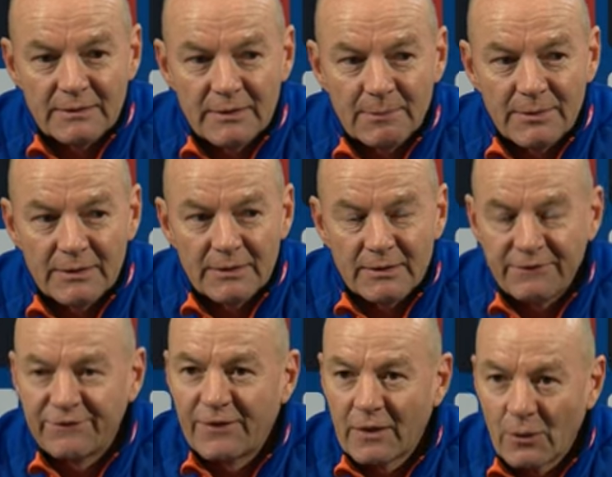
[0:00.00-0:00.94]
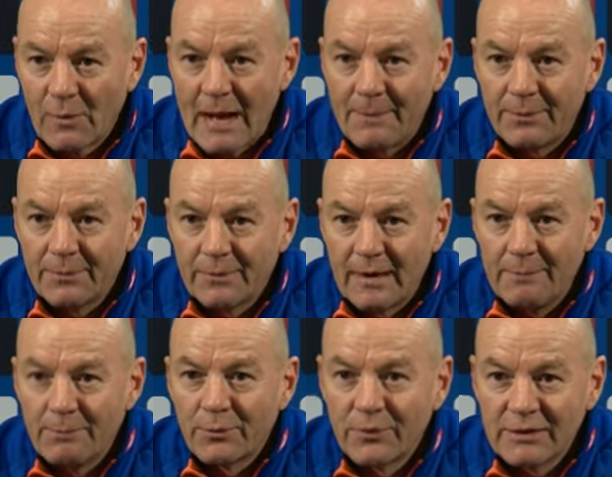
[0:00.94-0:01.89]
to follow up
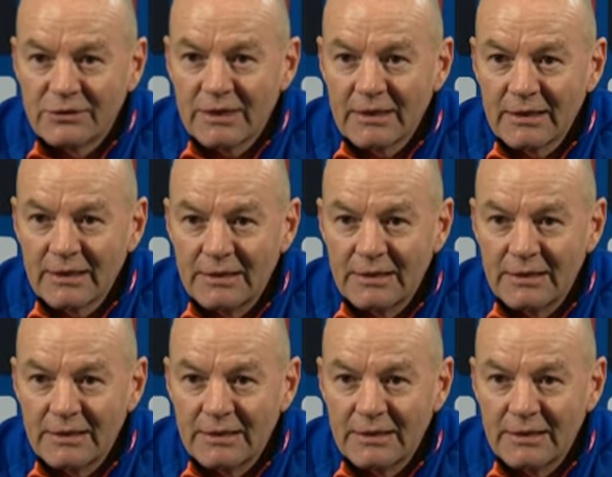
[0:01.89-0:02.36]
and pressure,